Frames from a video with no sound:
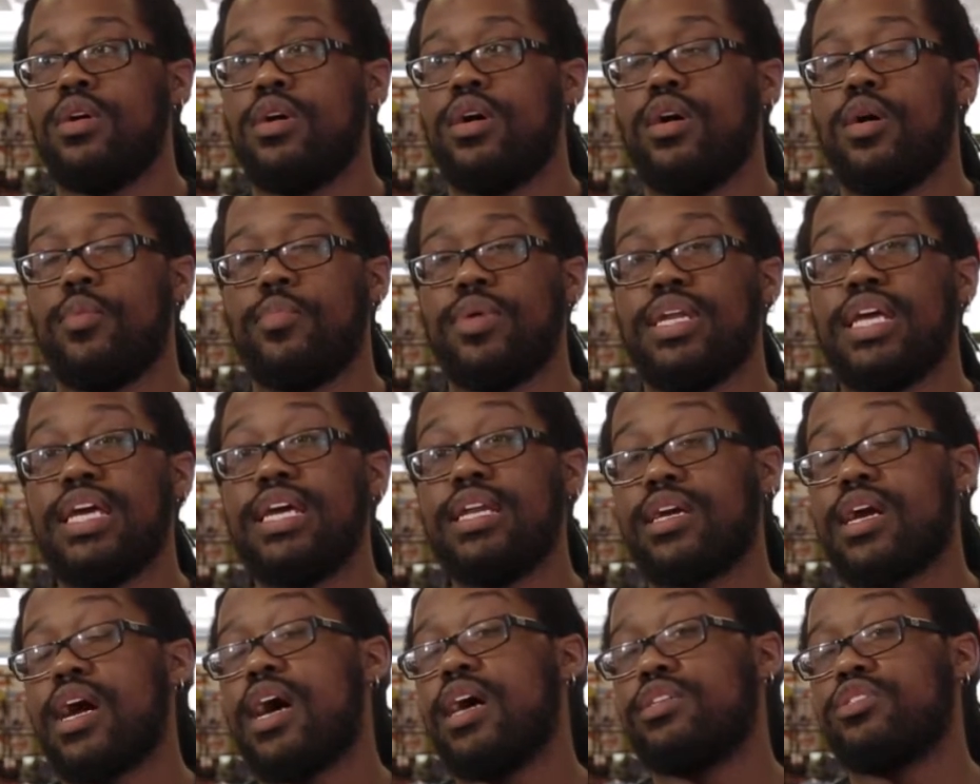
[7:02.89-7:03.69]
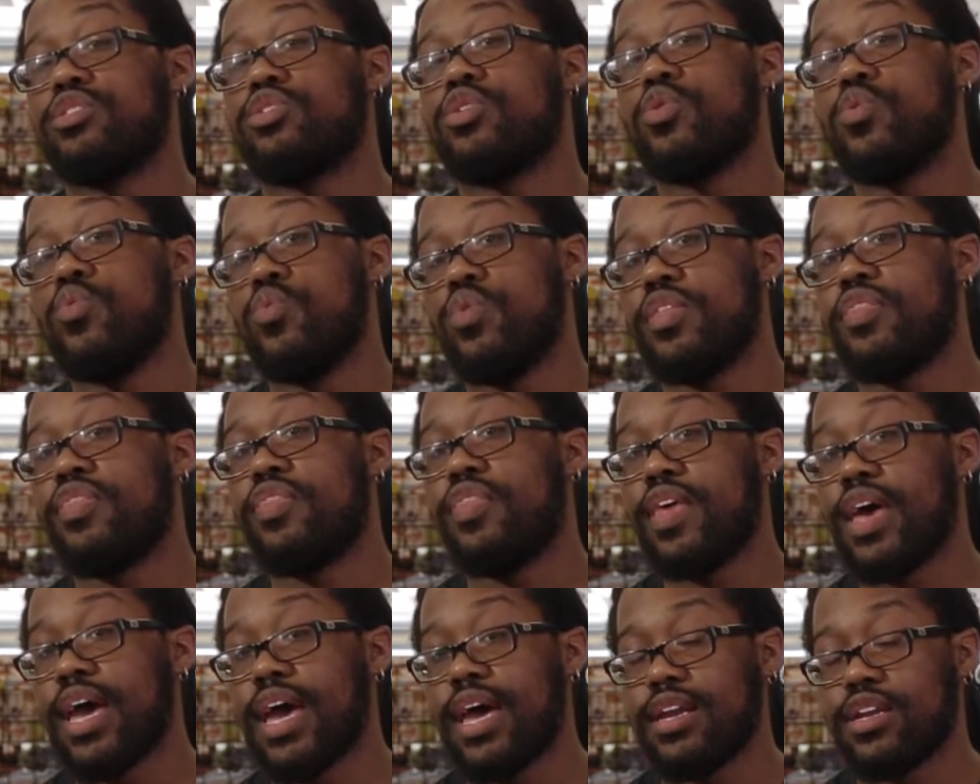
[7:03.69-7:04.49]
And in concert
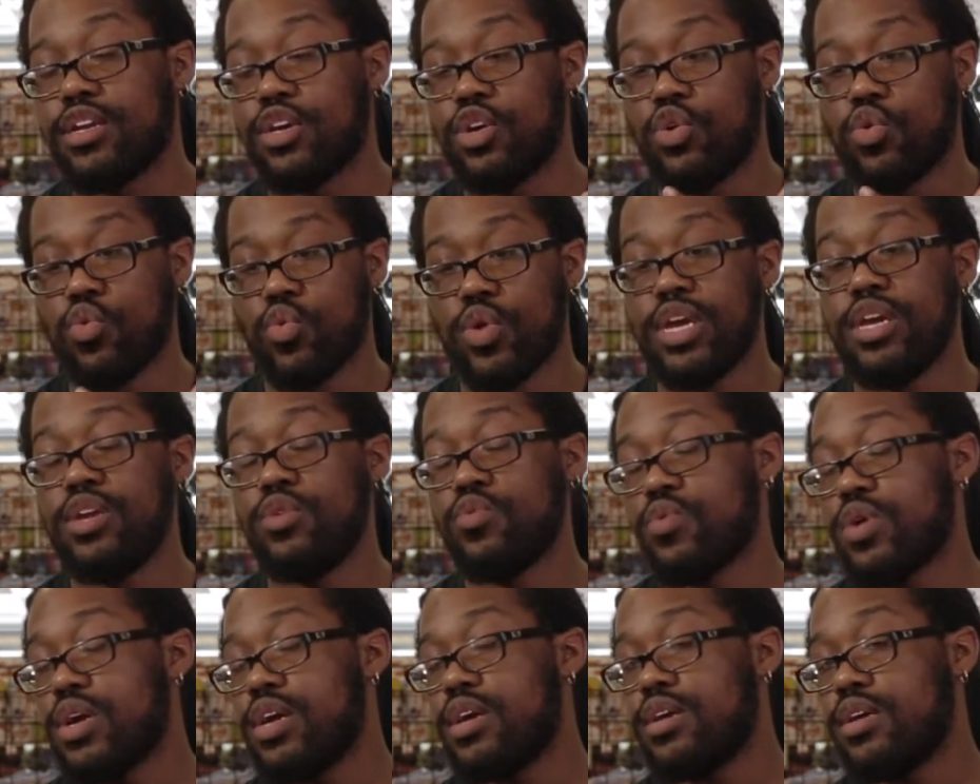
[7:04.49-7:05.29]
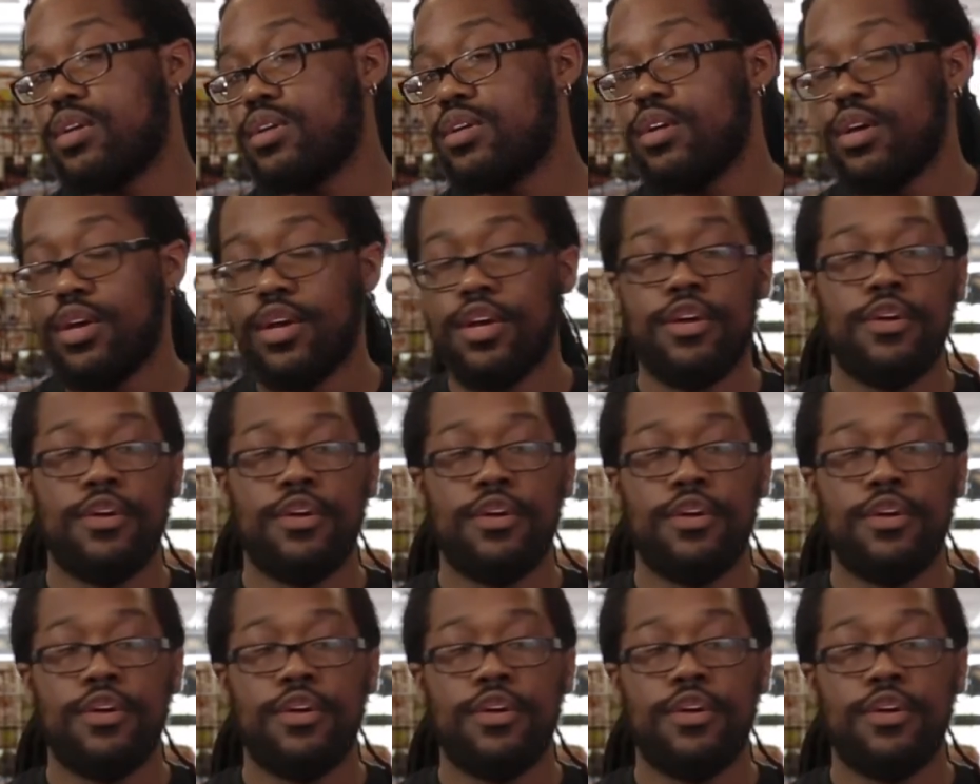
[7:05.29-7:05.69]
with that green ring,